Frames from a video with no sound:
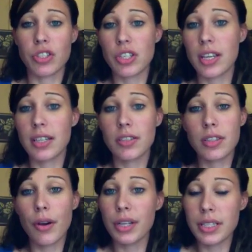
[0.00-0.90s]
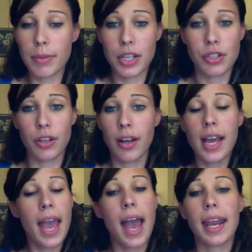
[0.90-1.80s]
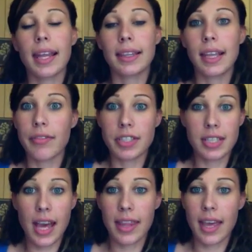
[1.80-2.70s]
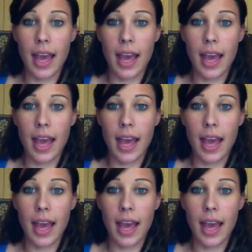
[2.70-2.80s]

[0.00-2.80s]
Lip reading: She is so inspirational, and I love her to death,